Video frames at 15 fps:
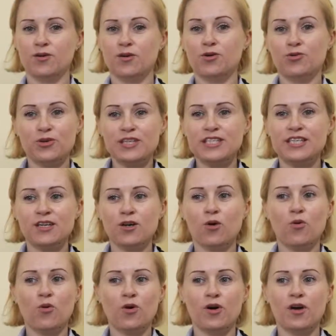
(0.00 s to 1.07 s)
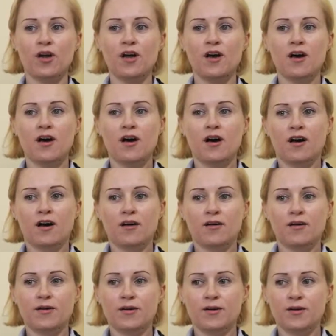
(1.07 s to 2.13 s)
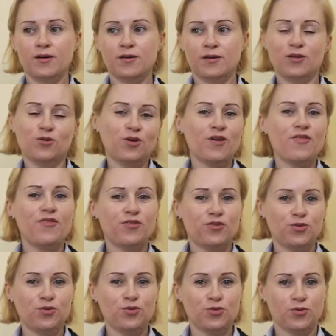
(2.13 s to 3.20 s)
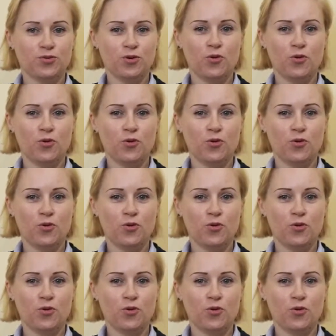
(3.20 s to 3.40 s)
reading or looking through